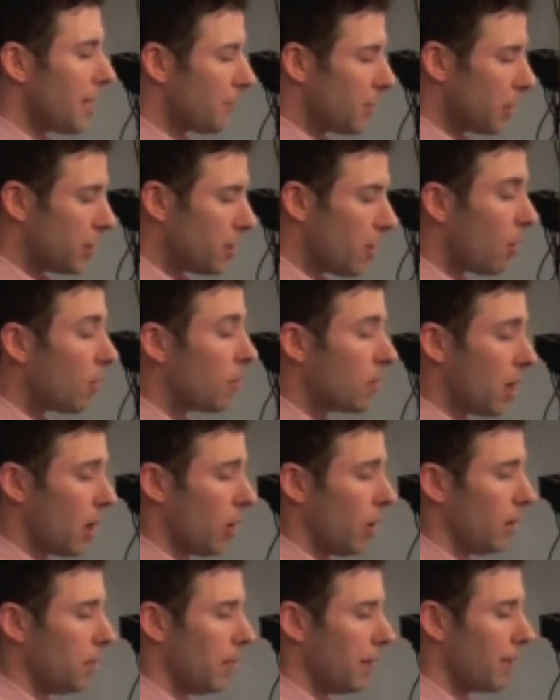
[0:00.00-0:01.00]
If you don't
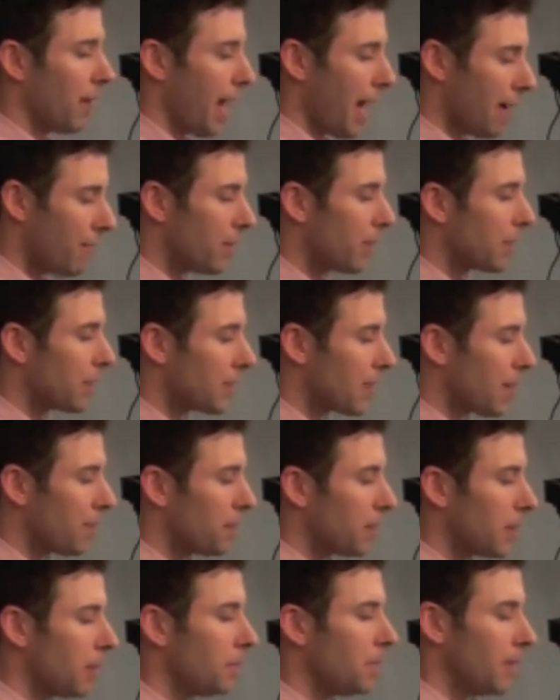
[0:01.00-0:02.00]
know Him, if you haven't
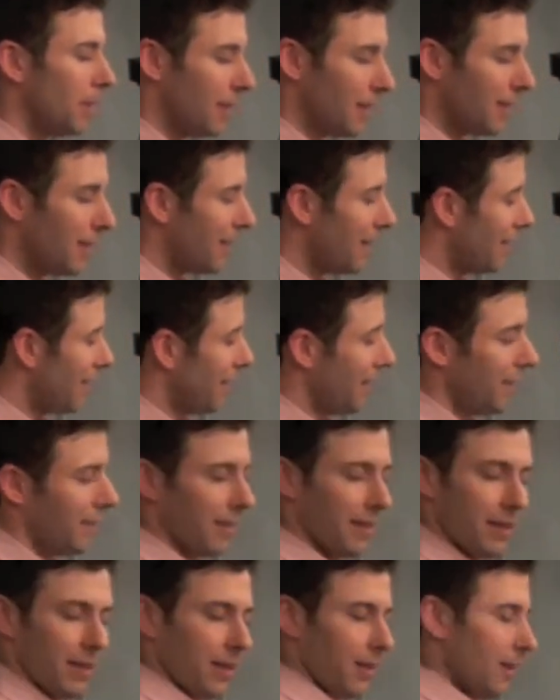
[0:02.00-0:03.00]
accepted Him,
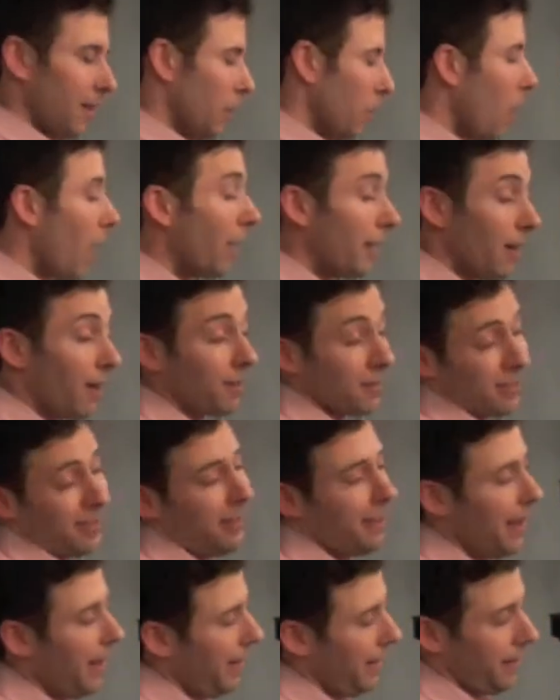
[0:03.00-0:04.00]
why not
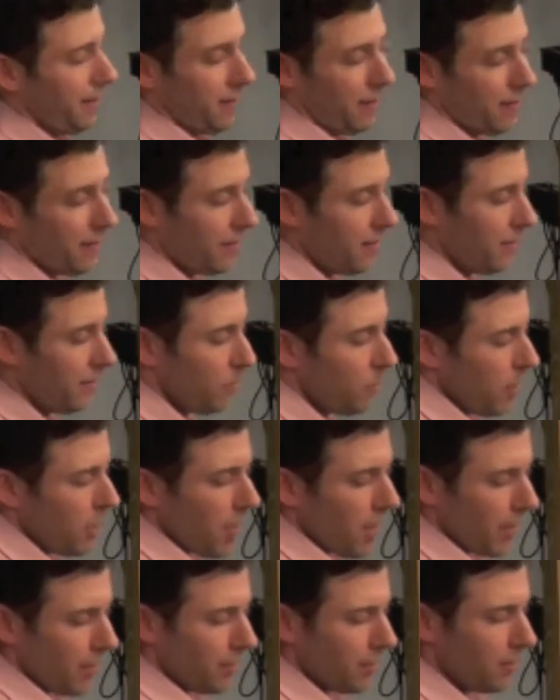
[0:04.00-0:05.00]
today? Why
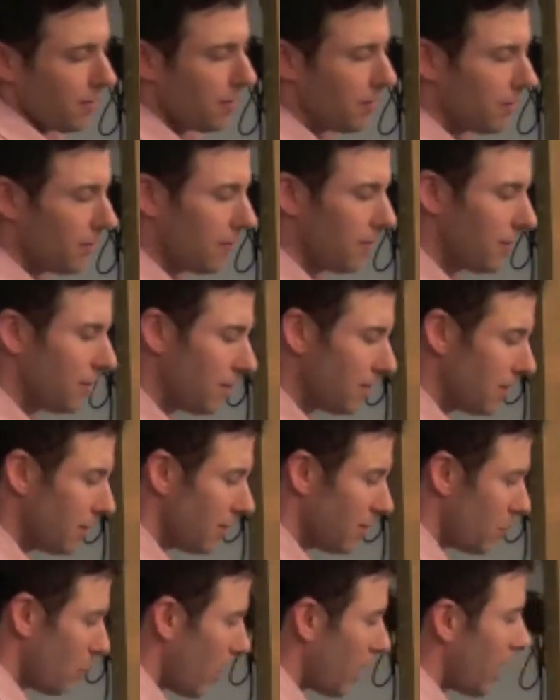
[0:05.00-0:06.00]
not?
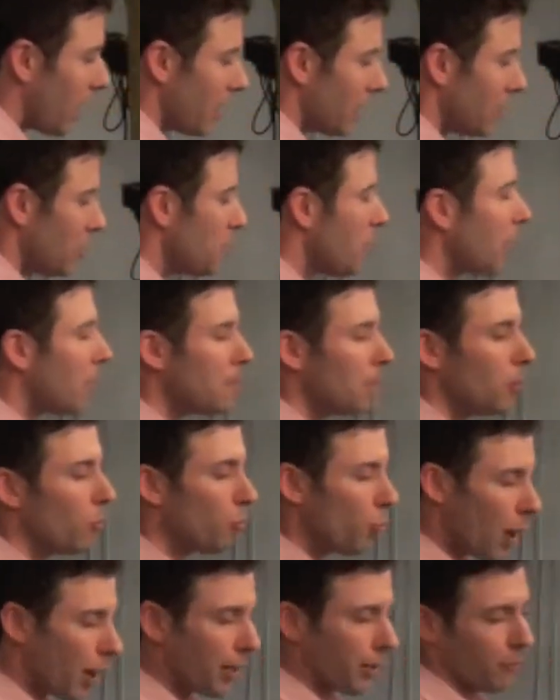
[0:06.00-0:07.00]
Why not? You might have
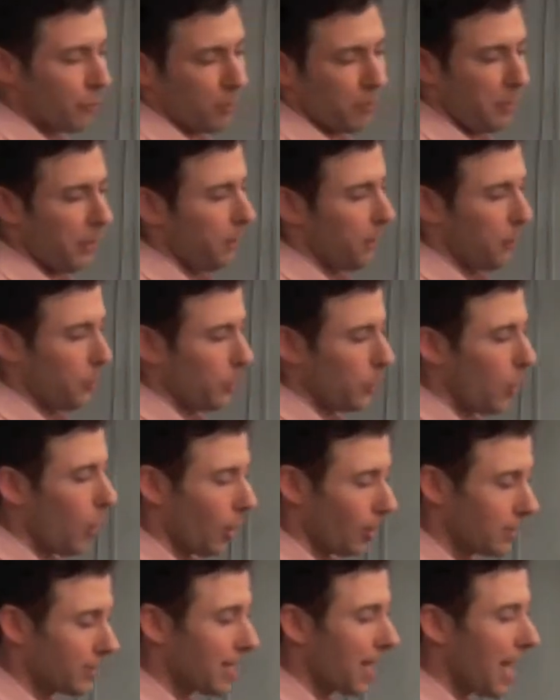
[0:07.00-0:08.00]
been running from Him for a
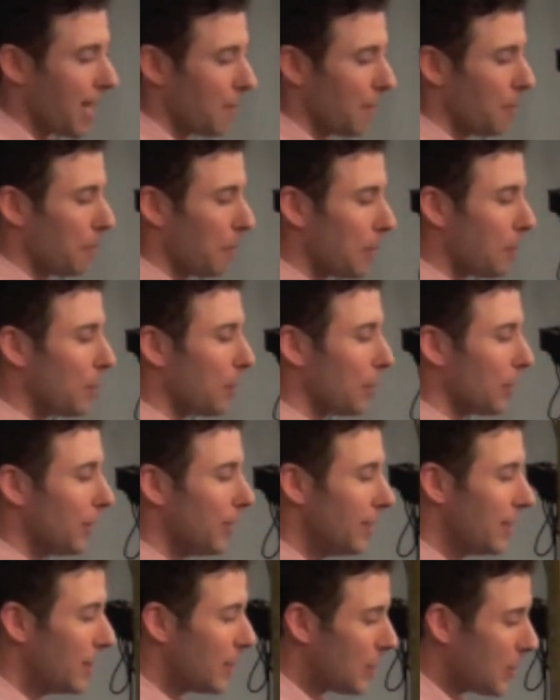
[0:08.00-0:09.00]
long time, and people
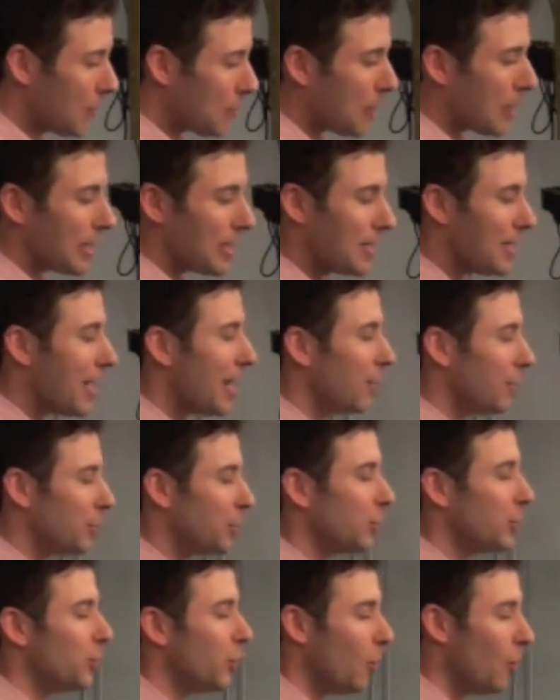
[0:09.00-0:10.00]
are beating down
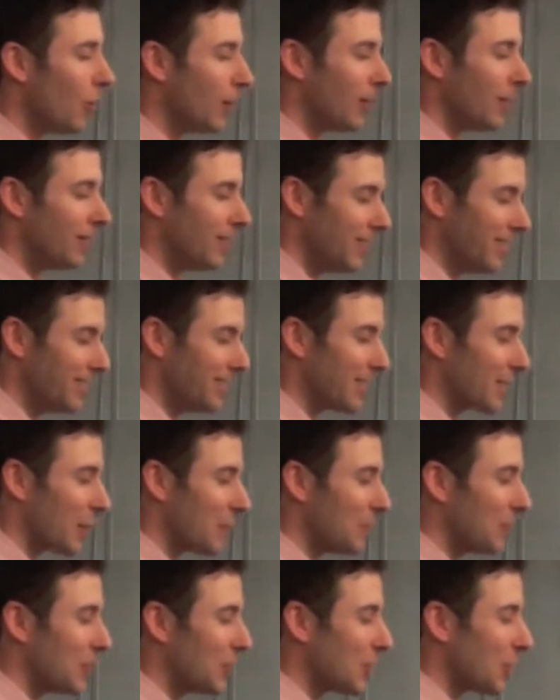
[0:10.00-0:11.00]
your door to
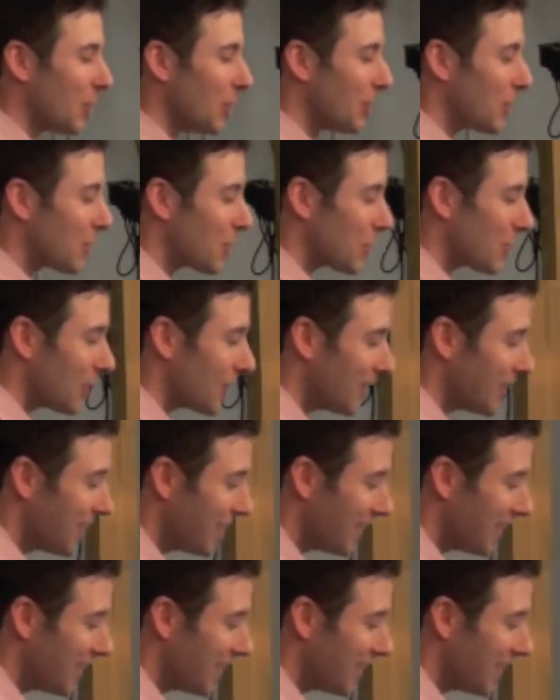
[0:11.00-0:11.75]
come to church.